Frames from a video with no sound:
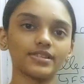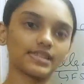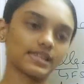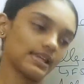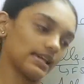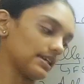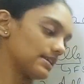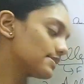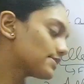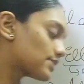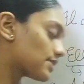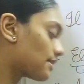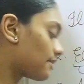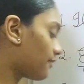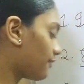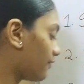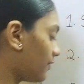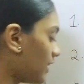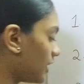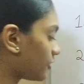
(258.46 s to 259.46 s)
says,
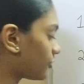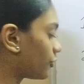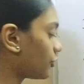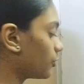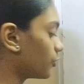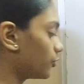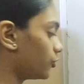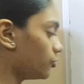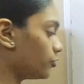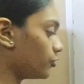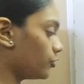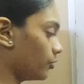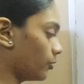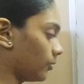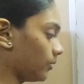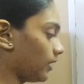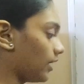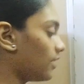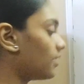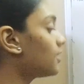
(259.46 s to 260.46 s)
fais-tu du
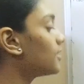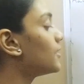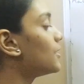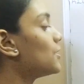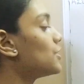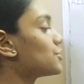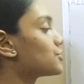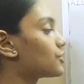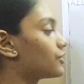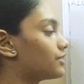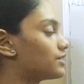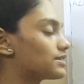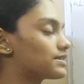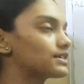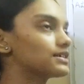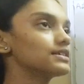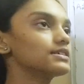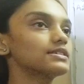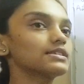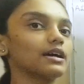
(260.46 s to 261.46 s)
yoga? So this
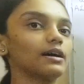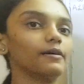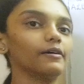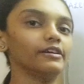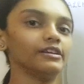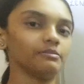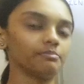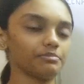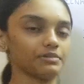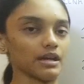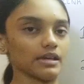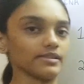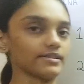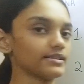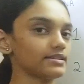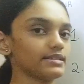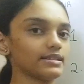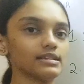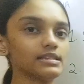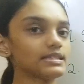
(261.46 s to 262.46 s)
is in
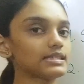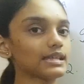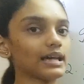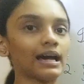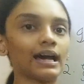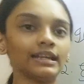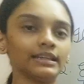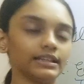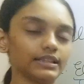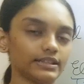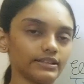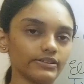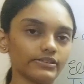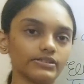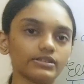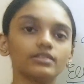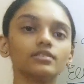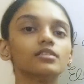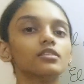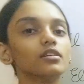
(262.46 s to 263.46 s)
present tense and it is
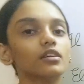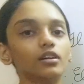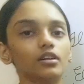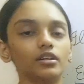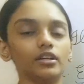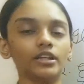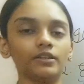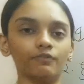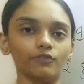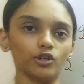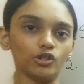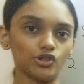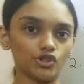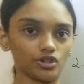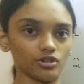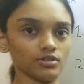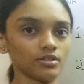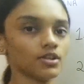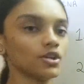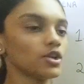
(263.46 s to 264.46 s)
in
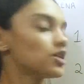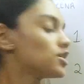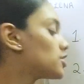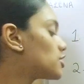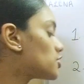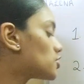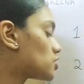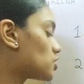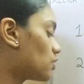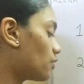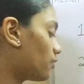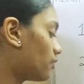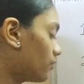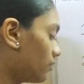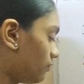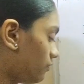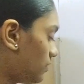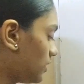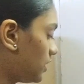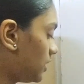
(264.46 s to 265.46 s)
inversion. So
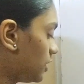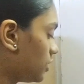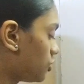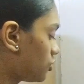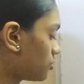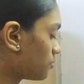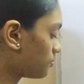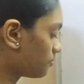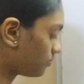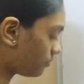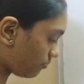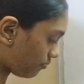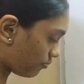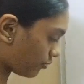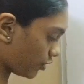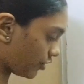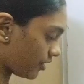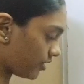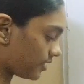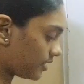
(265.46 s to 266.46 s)
we need to
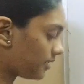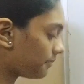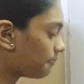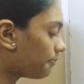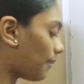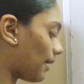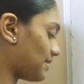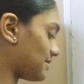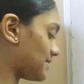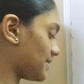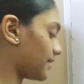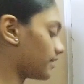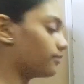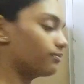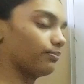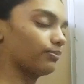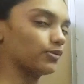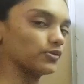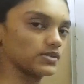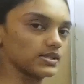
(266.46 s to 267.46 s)
put it in Passé
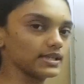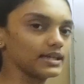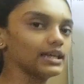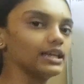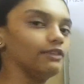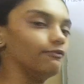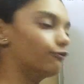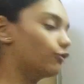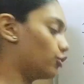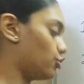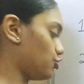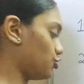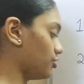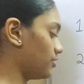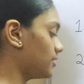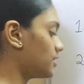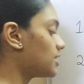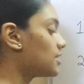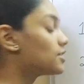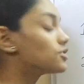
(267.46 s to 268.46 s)
Composé inversion.
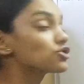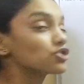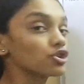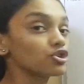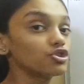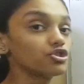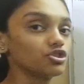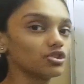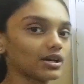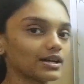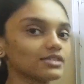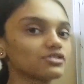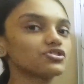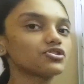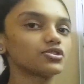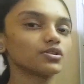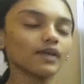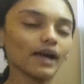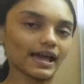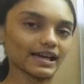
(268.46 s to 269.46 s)
So just
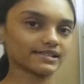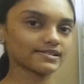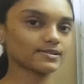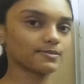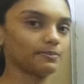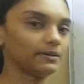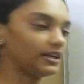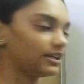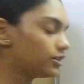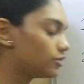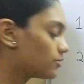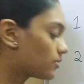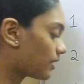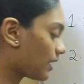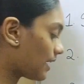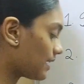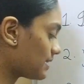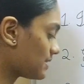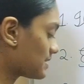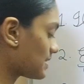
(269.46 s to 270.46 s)
to explain you
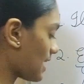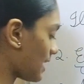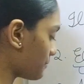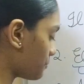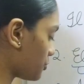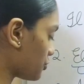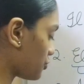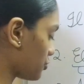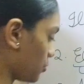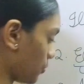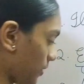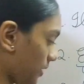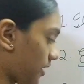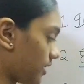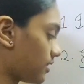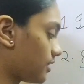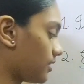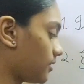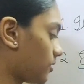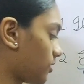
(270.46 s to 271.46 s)
guys, I'm just doing
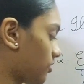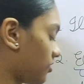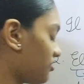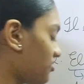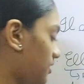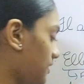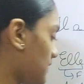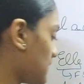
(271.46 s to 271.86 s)
it in 3